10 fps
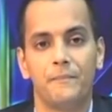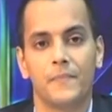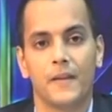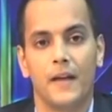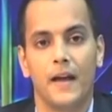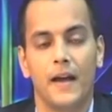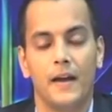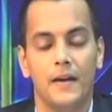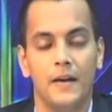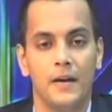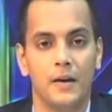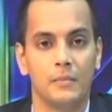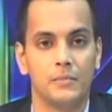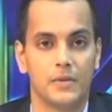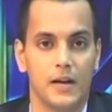Now, what happens
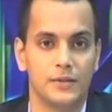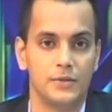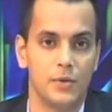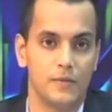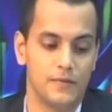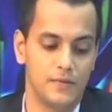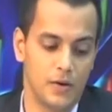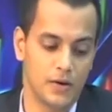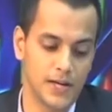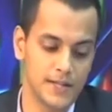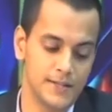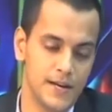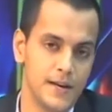if there are viscous effects?